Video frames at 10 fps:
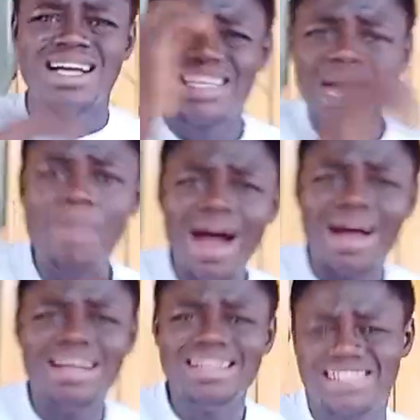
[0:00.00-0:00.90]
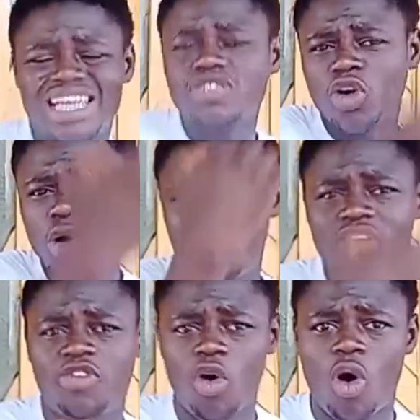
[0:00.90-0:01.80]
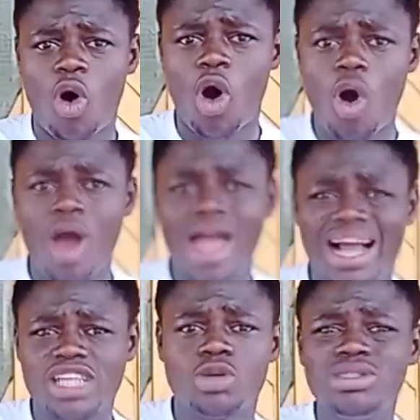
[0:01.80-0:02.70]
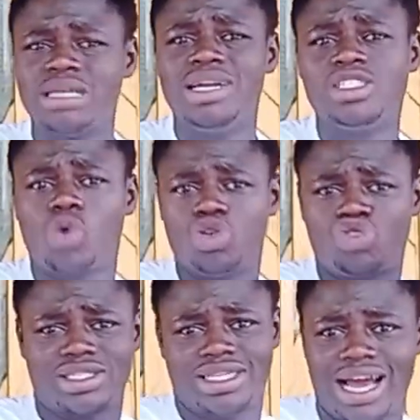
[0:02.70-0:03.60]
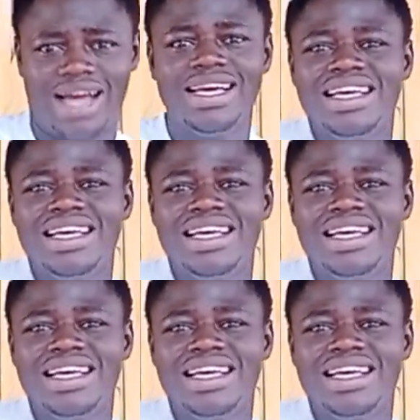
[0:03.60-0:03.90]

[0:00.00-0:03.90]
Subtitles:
Kaba has no complaint for a custom with the contract now.